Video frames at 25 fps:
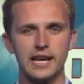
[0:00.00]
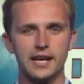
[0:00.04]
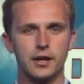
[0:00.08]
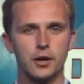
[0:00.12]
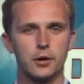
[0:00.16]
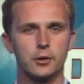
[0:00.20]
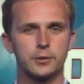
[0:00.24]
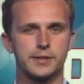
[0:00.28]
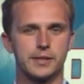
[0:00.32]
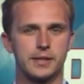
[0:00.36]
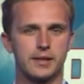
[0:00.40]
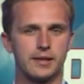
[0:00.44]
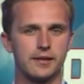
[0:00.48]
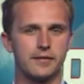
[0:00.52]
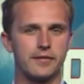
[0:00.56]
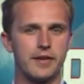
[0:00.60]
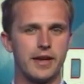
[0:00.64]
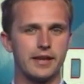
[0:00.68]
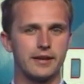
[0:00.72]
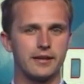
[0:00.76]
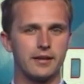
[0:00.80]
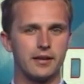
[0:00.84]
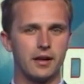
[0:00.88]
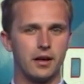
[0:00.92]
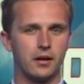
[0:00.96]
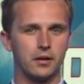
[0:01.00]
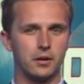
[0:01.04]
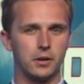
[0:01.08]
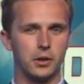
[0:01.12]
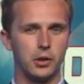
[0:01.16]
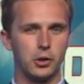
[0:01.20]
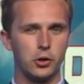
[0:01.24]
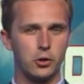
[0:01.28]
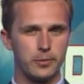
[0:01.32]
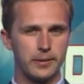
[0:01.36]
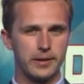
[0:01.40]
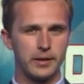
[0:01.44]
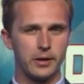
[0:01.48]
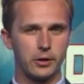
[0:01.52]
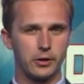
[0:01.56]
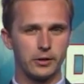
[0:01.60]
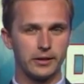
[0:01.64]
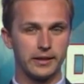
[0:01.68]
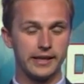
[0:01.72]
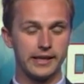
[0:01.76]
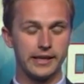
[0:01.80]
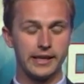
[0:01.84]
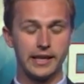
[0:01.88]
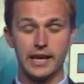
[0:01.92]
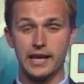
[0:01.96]
go to the event a little bit
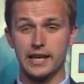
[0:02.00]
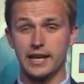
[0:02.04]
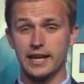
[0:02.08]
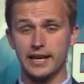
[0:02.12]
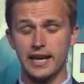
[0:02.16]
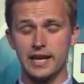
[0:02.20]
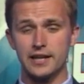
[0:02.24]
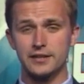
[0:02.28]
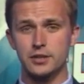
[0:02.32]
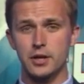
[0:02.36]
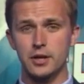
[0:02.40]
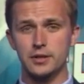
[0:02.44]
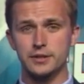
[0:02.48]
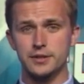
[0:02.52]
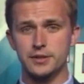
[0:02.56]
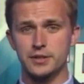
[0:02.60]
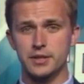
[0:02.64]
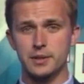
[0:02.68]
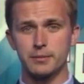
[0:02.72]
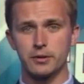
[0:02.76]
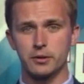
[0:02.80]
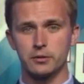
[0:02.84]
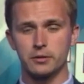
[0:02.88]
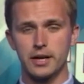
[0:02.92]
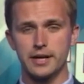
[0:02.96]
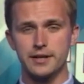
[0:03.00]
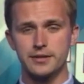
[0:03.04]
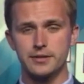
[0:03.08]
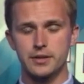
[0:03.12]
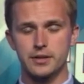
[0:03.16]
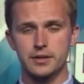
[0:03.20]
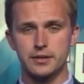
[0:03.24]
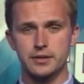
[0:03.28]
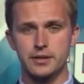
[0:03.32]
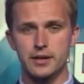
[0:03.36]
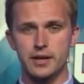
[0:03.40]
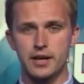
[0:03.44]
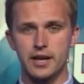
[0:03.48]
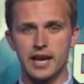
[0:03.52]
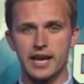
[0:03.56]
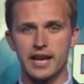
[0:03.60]
early, and I got to talk to some of the racers.